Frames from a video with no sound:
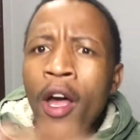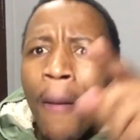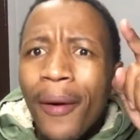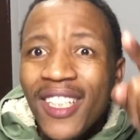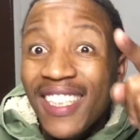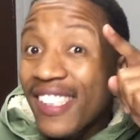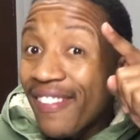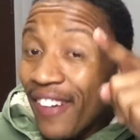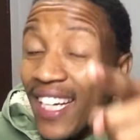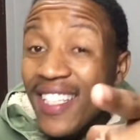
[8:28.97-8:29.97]
Because there's the
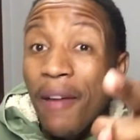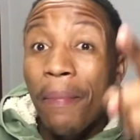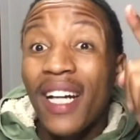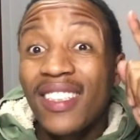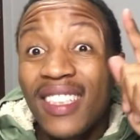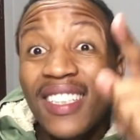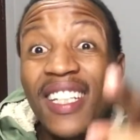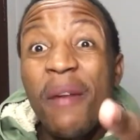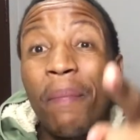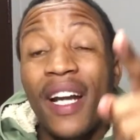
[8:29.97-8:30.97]
very same pressure, the
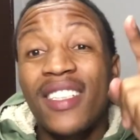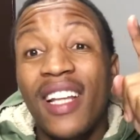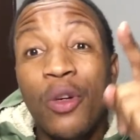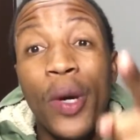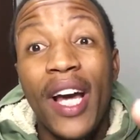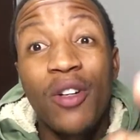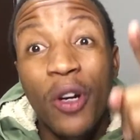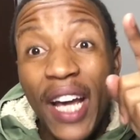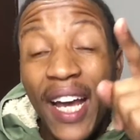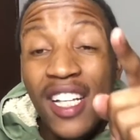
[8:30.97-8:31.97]
same pressure that we had
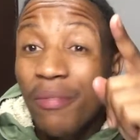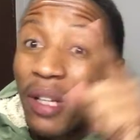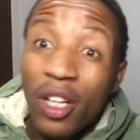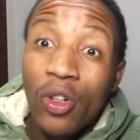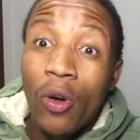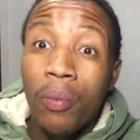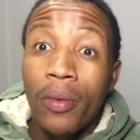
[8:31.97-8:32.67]
on Ernest Middendorp.